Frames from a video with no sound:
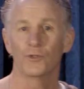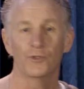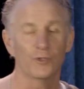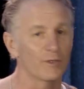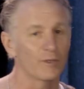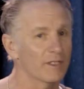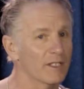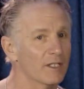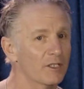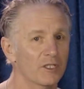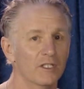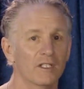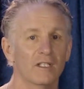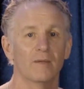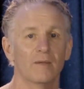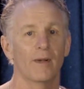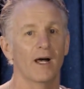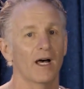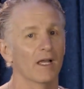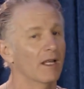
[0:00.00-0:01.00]
whole
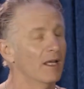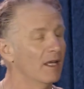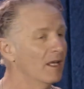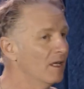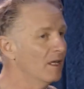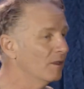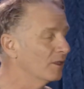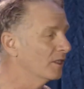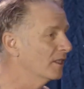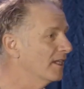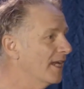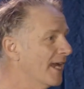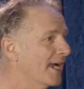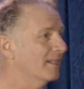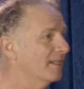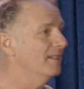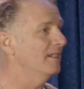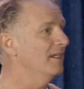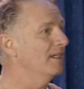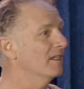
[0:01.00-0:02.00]
tradition about
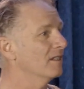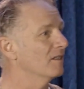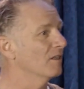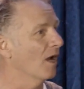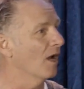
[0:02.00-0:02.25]
connecting